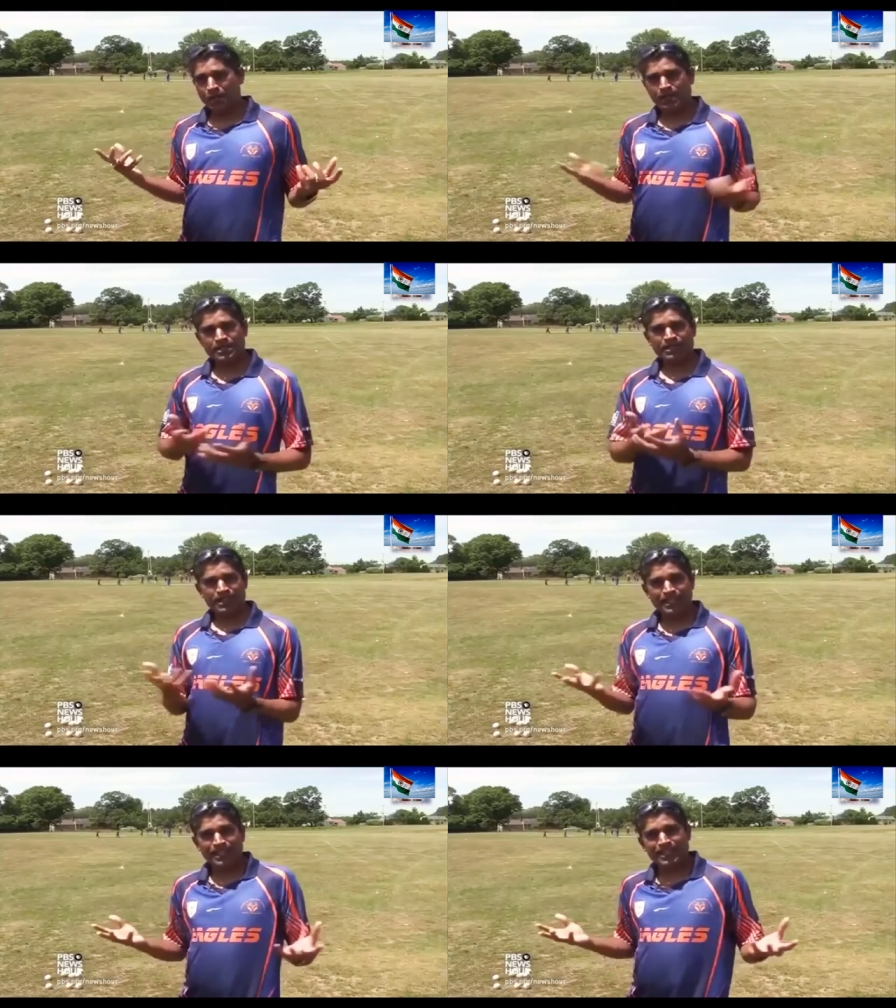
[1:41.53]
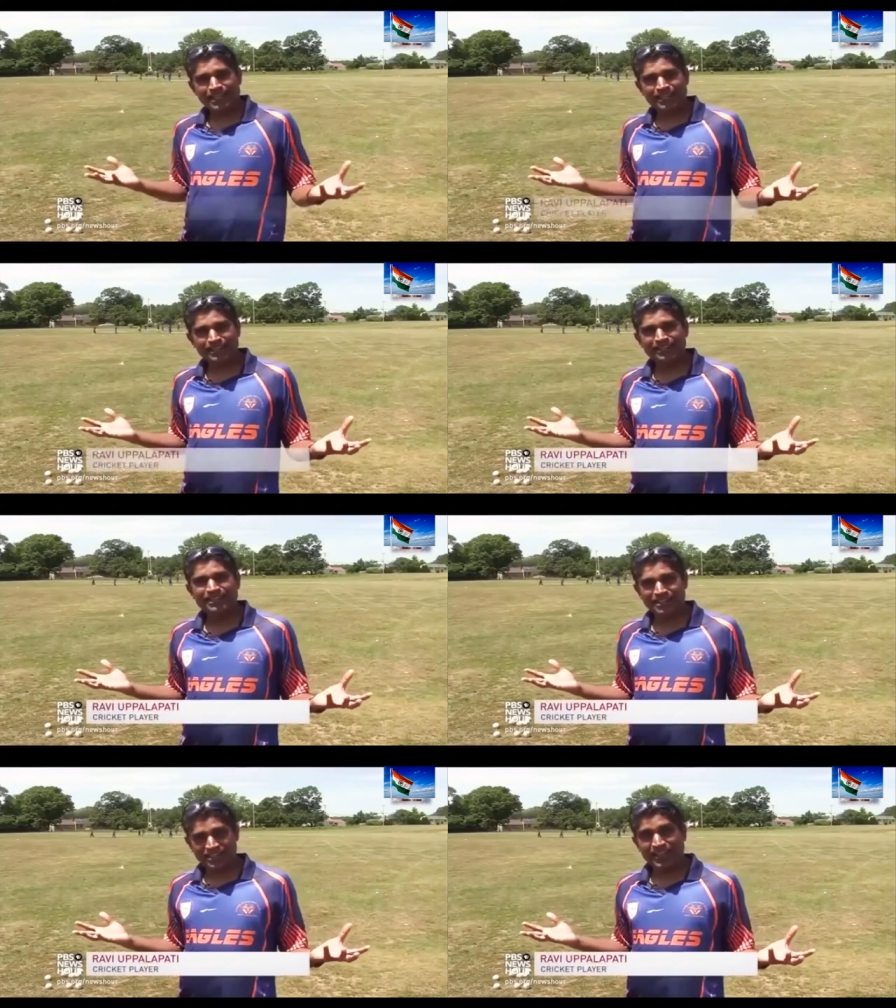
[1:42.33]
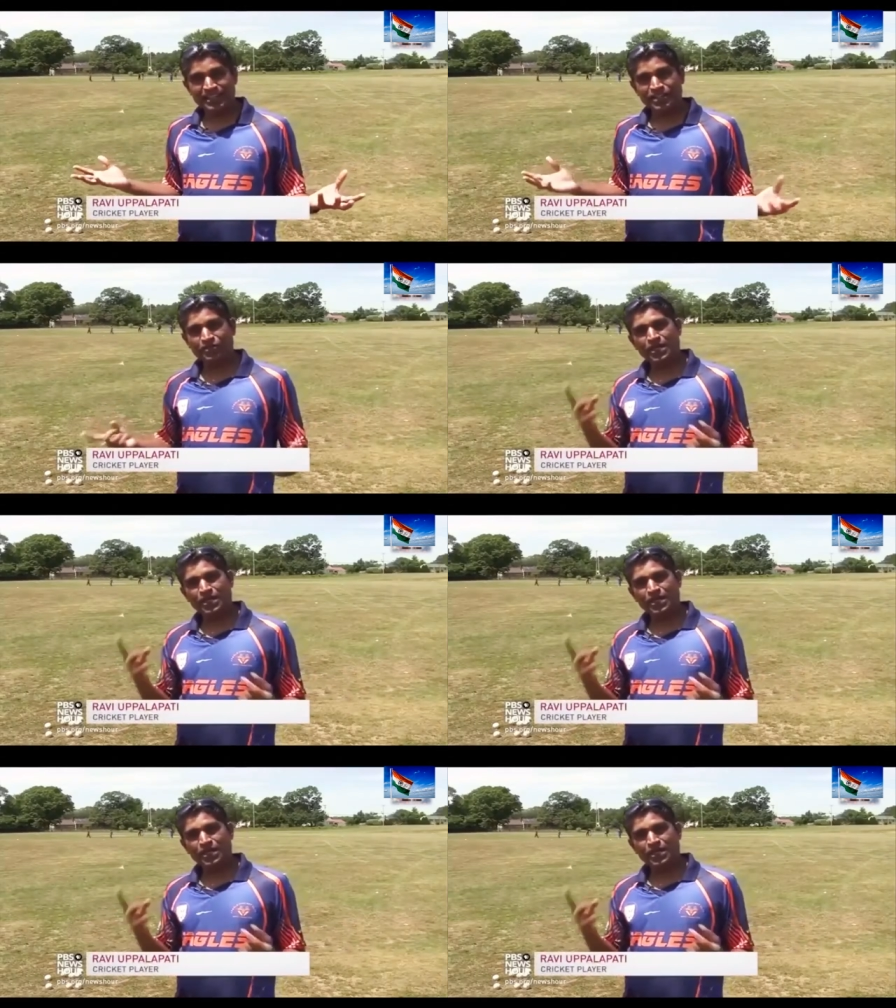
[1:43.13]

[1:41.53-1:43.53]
you imagine, like uh, in states,